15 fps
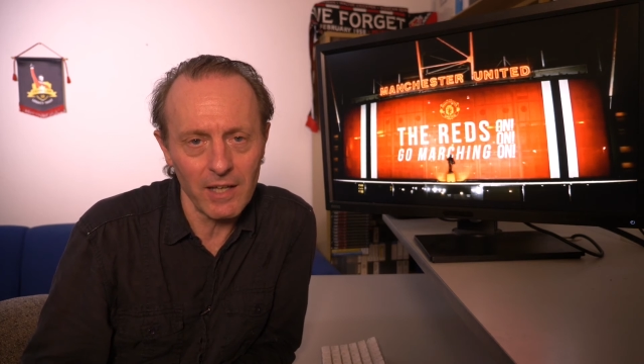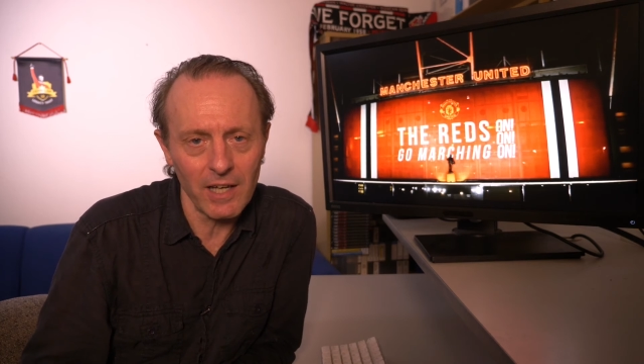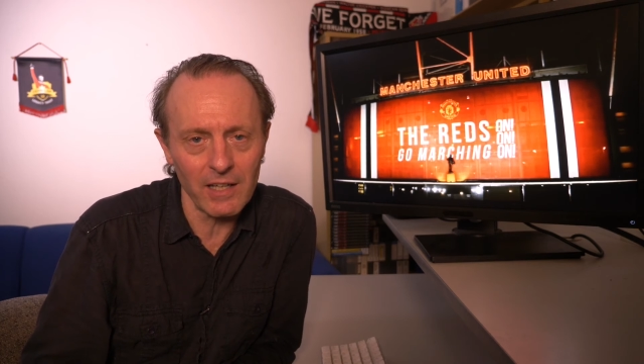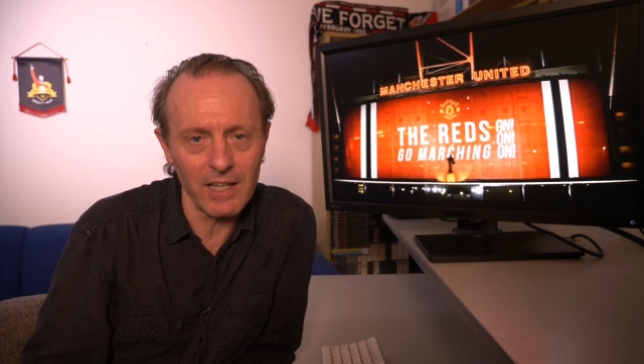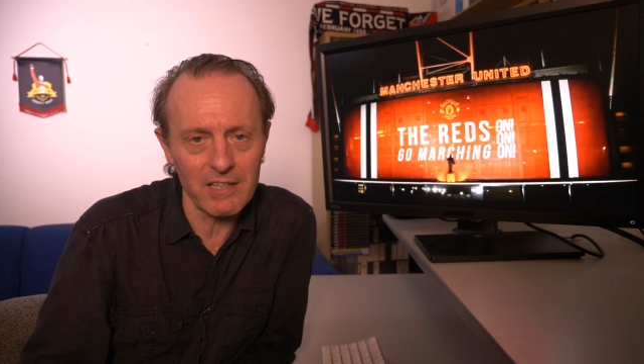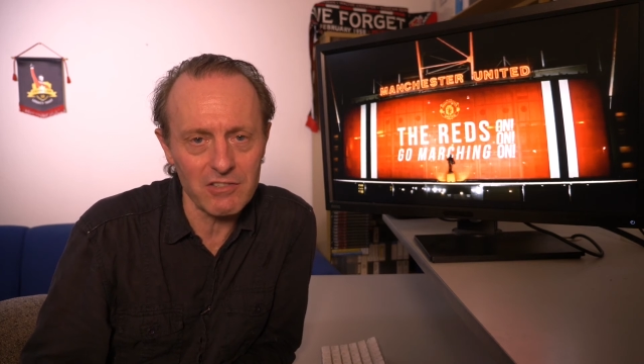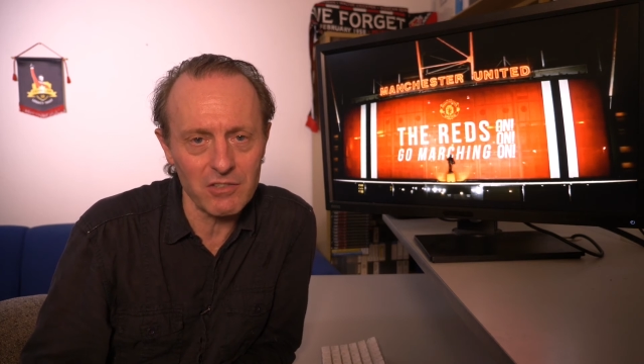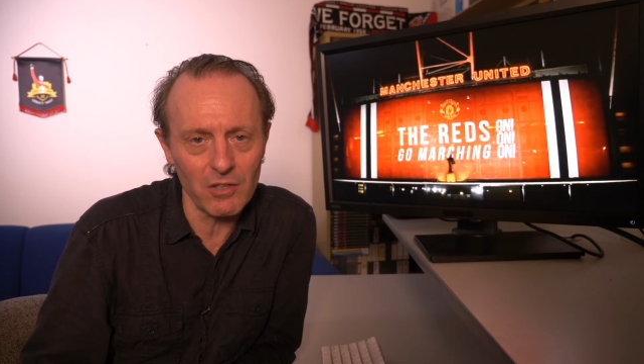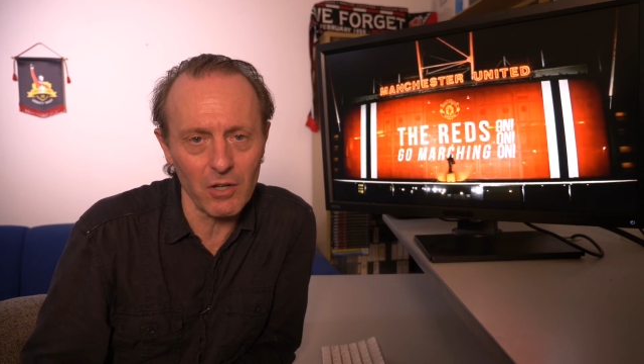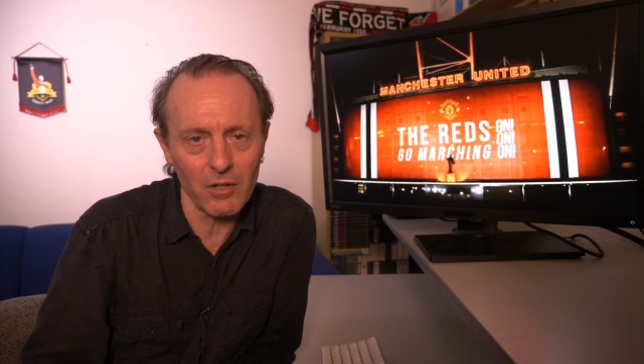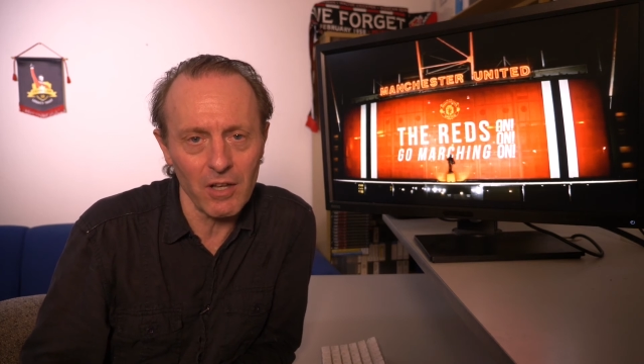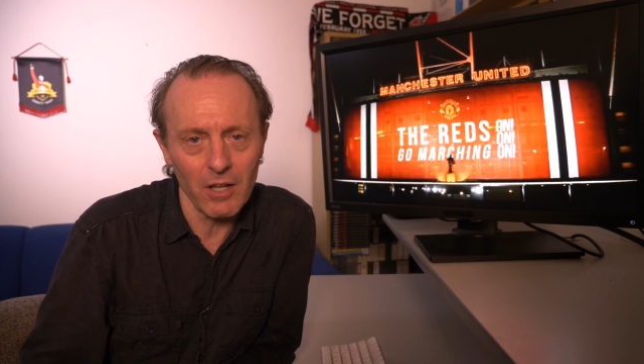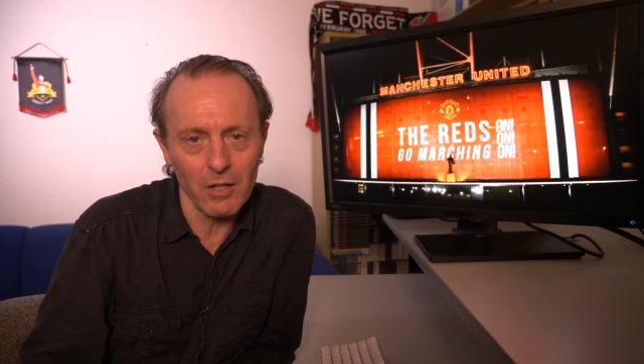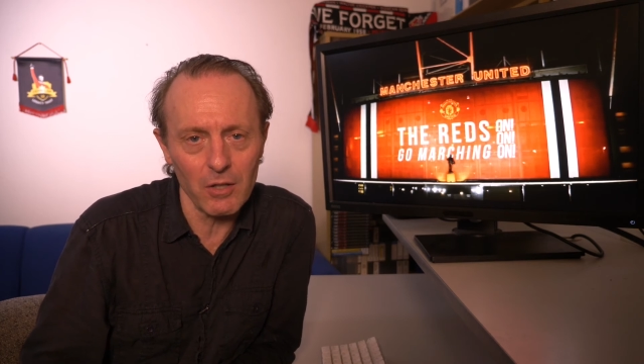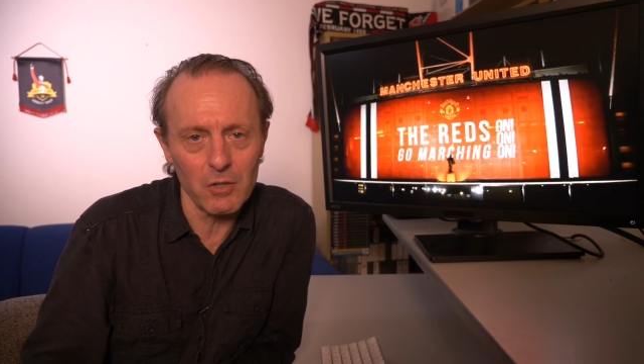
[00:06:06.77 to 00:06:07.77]
and let's not
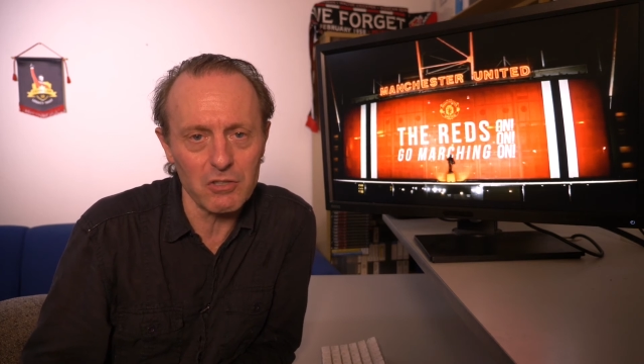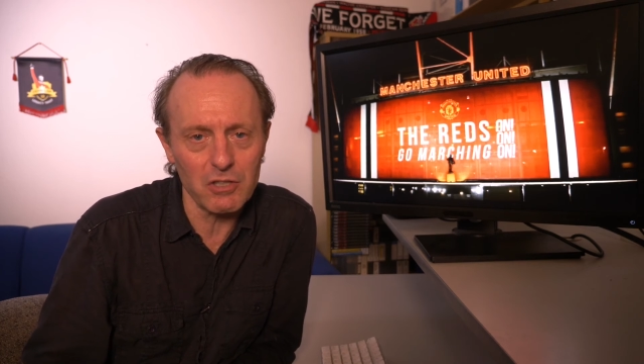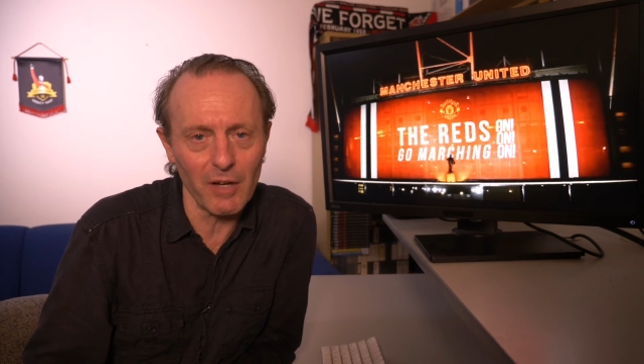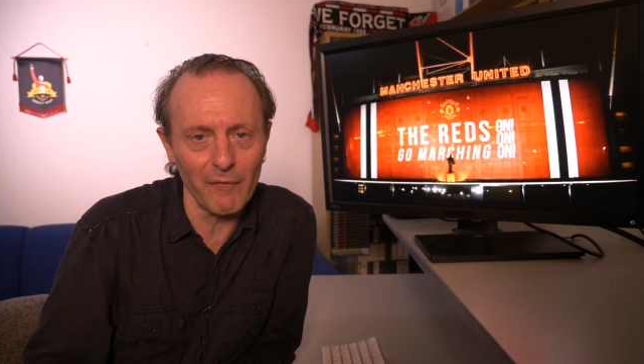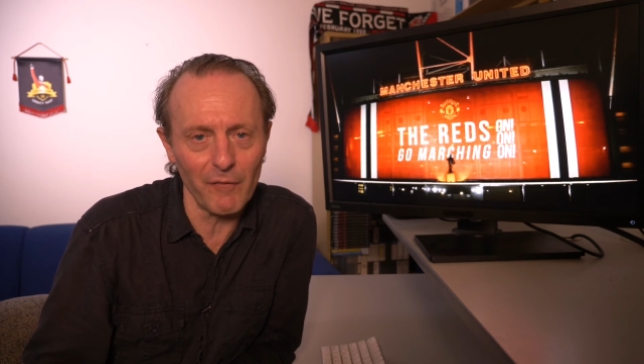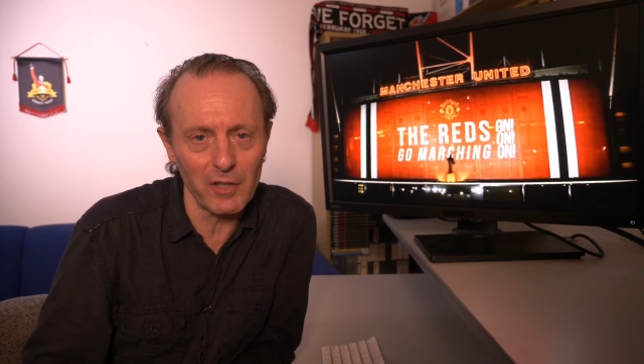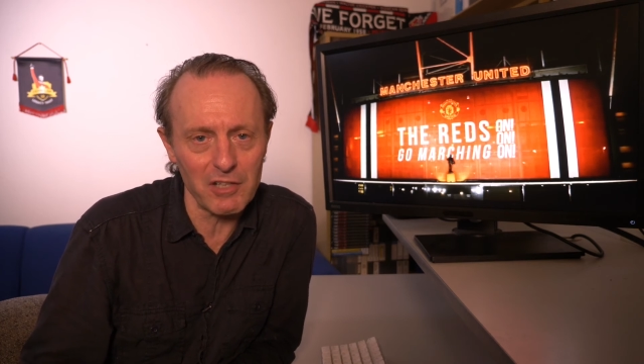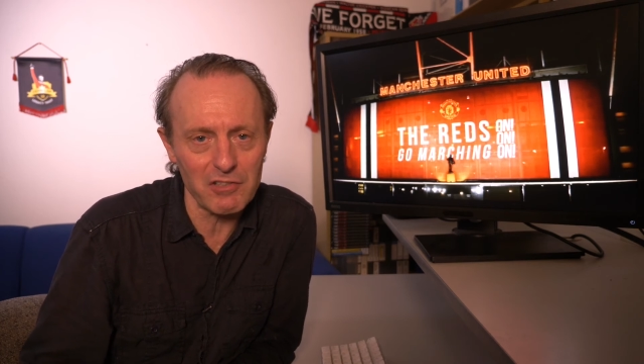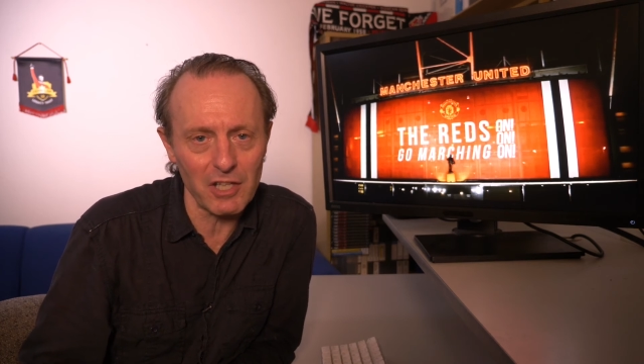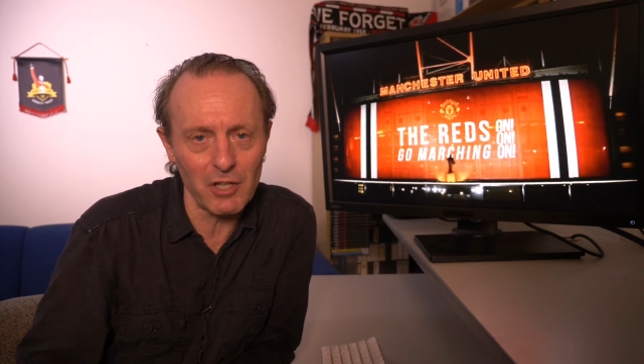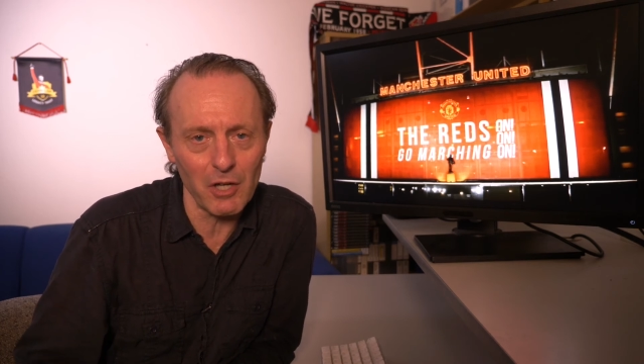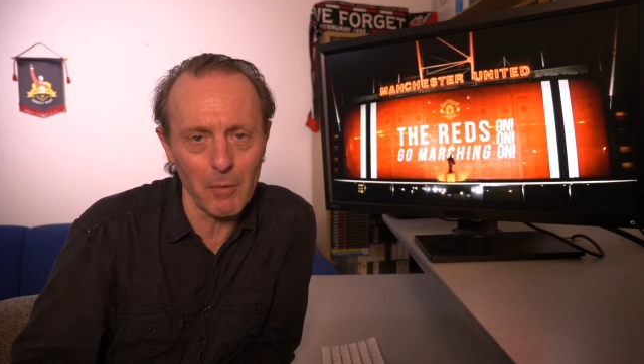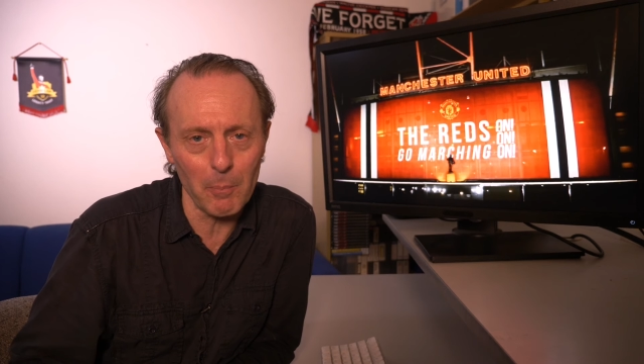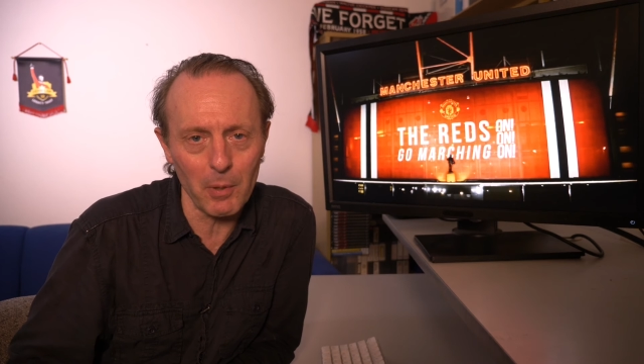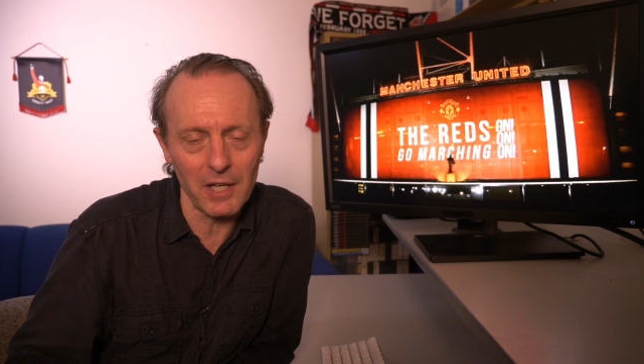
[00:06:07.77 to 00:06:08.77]
lose confidence in
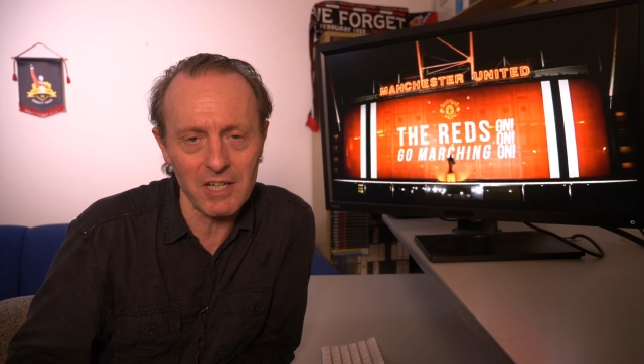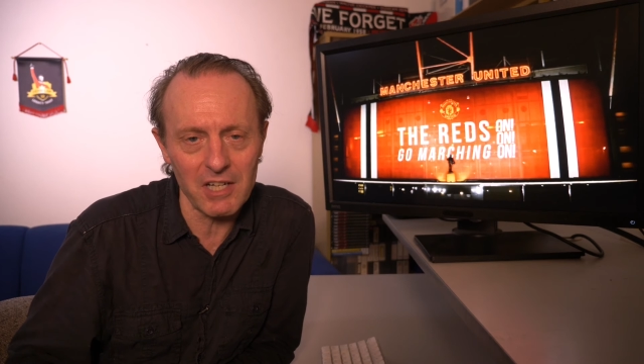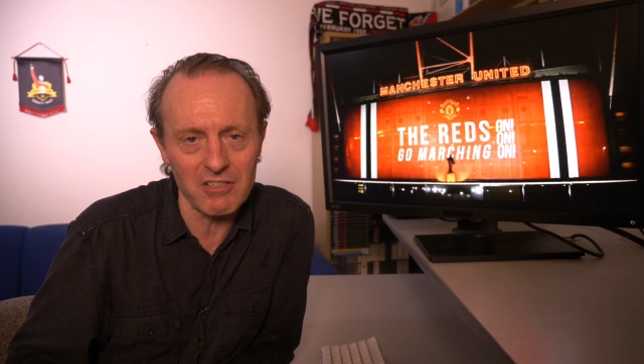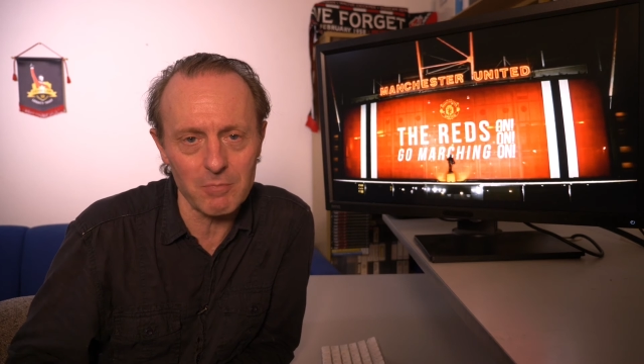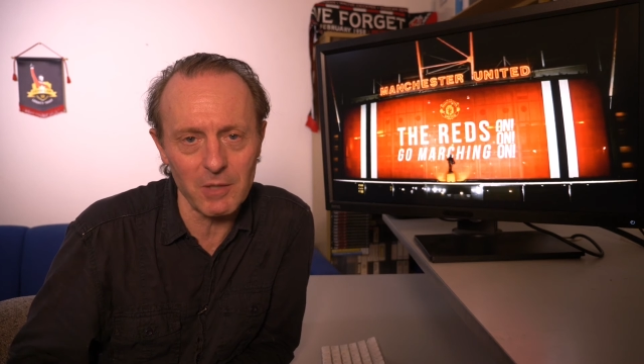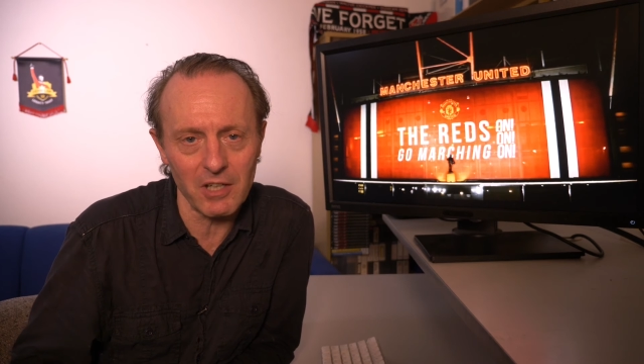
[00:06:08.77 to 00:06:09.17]
our players,